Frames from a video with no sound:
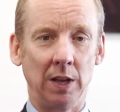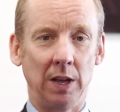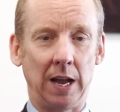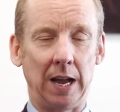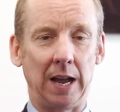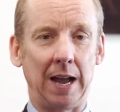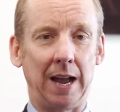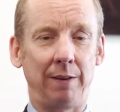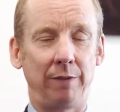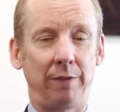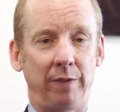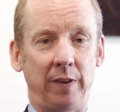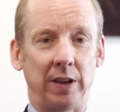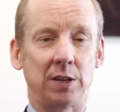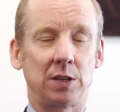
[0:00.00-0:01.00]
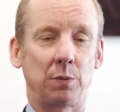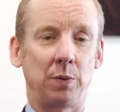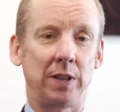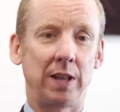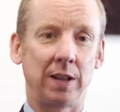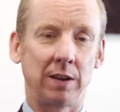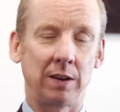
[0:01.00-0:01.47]
and fits
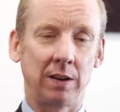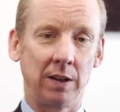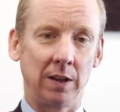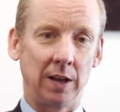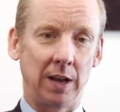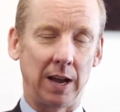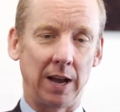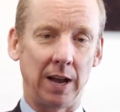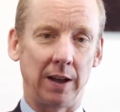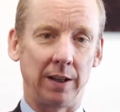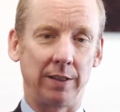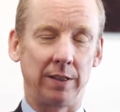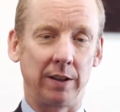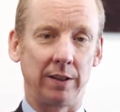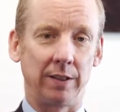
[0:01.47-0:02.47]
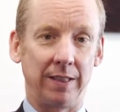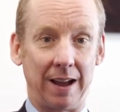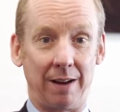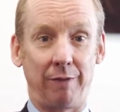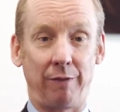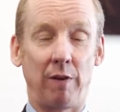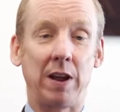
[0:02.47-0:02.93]
within
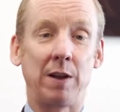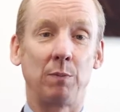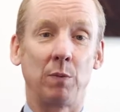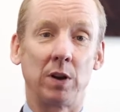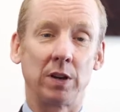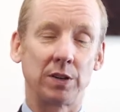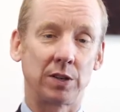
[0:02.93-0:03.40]
that framework.